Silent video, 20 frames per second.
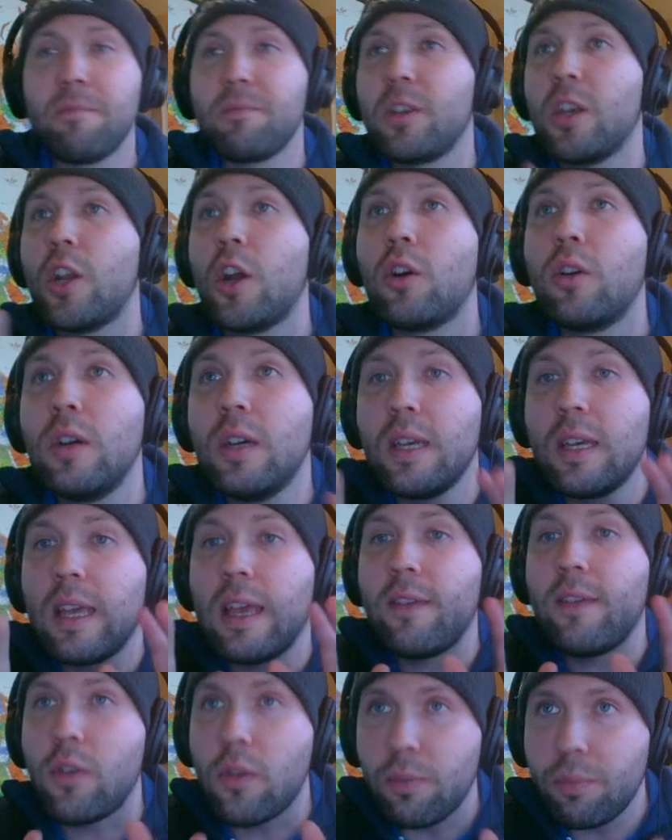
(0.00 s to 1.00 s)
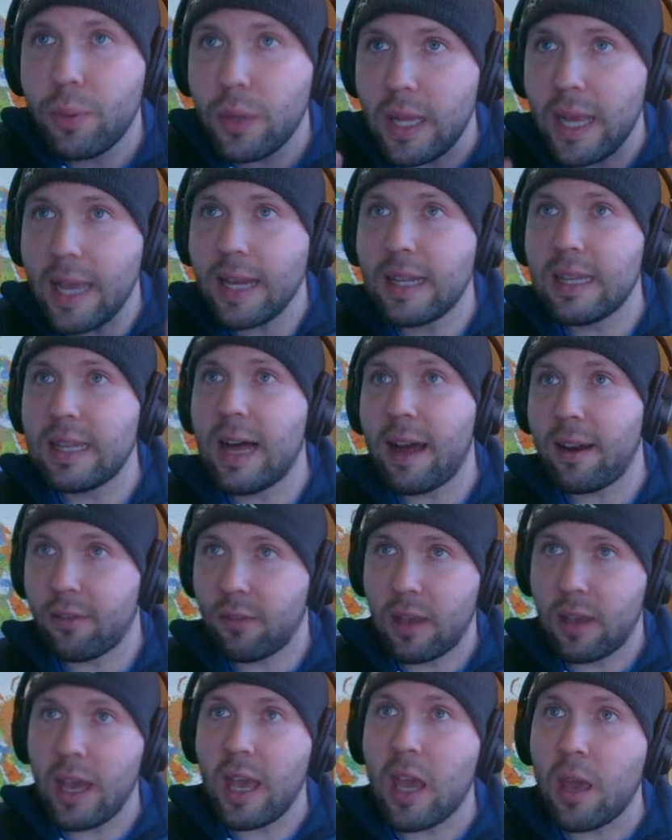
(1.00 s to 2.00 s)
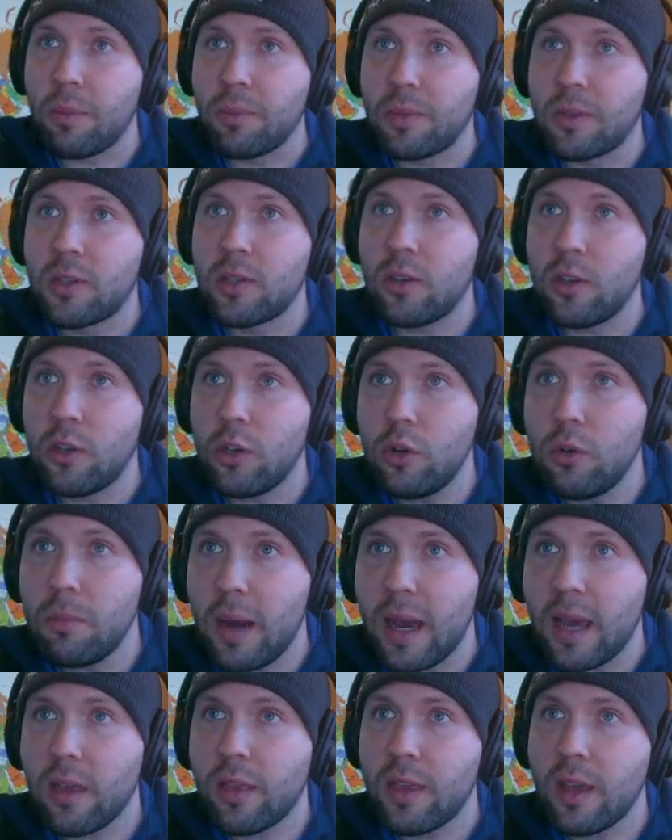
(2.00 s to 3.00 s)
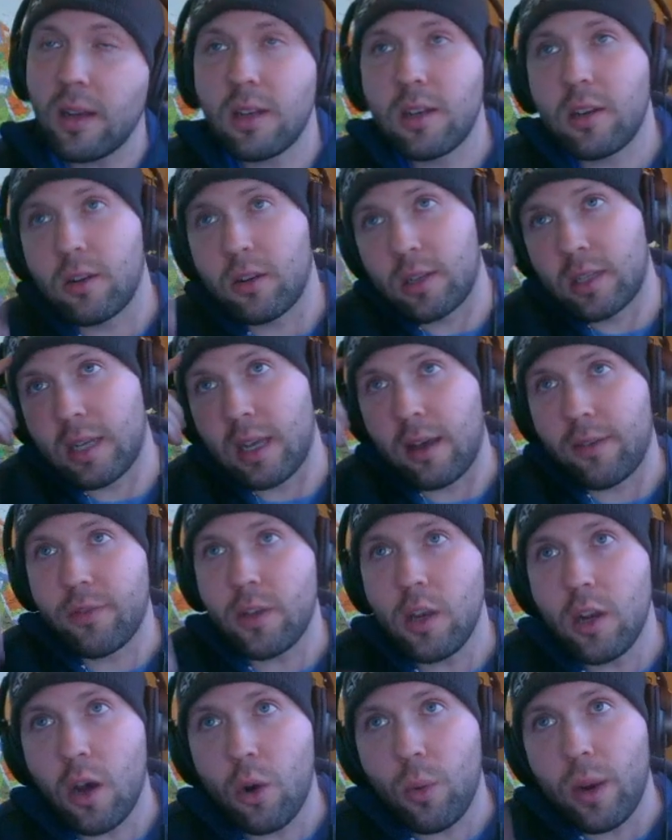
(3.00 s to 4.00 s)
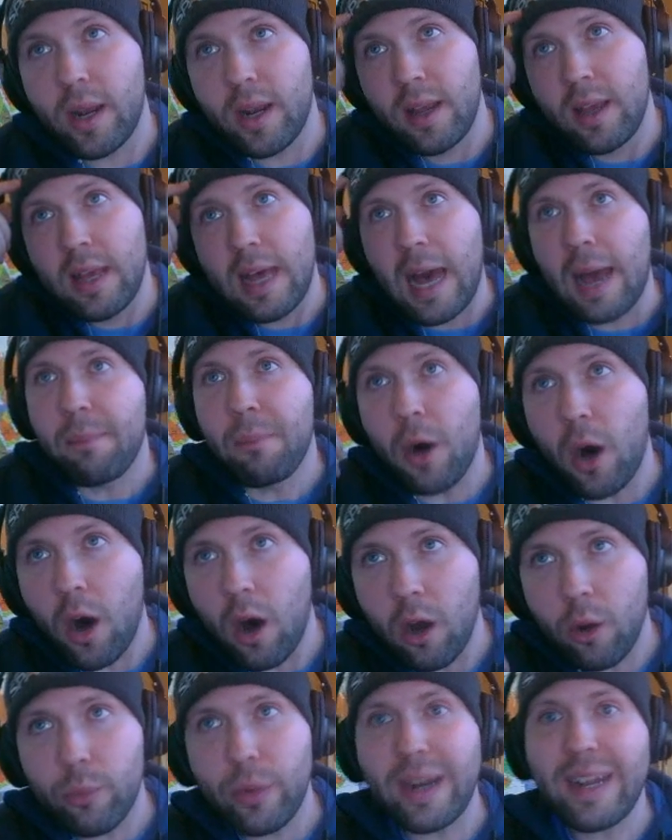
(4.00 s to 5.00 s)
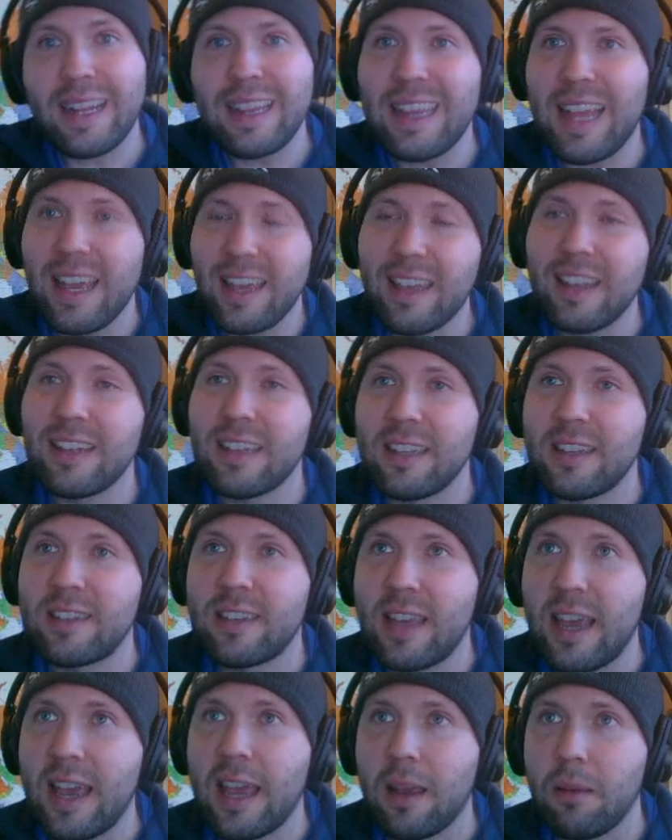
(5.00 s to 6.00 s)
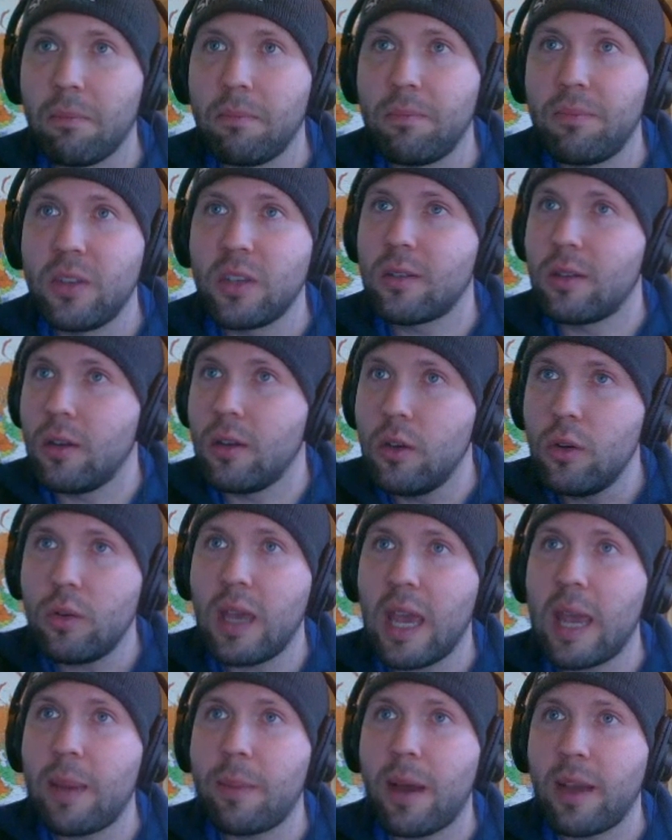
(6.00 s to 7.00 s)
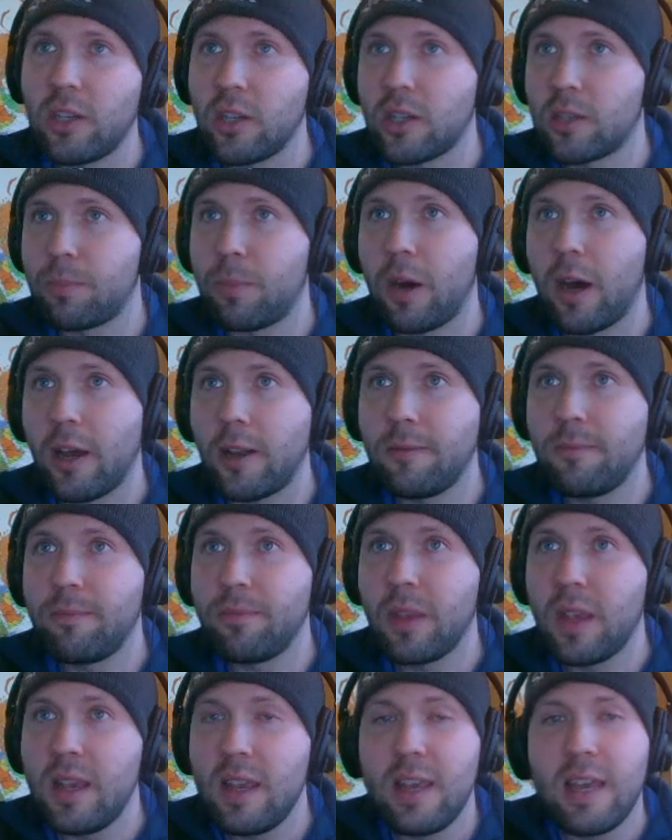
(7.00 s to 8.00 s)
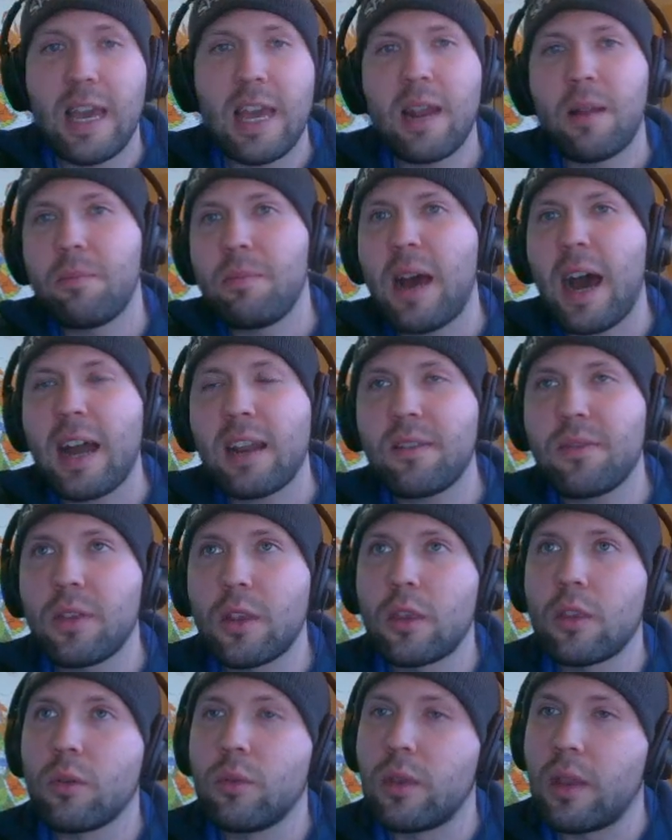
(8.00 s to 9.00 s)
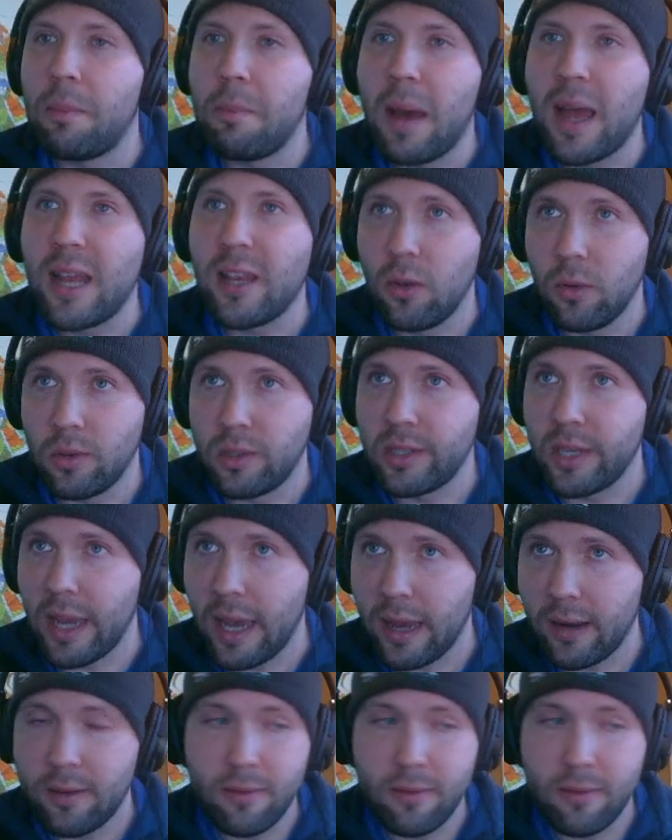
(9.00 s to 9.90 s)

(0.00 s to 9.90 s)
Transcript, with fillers: You know, if you've played a lot of games, you might think to yourself, you know what, I'm already liking this game, this new game I just bought and I'm not even through the menus yet.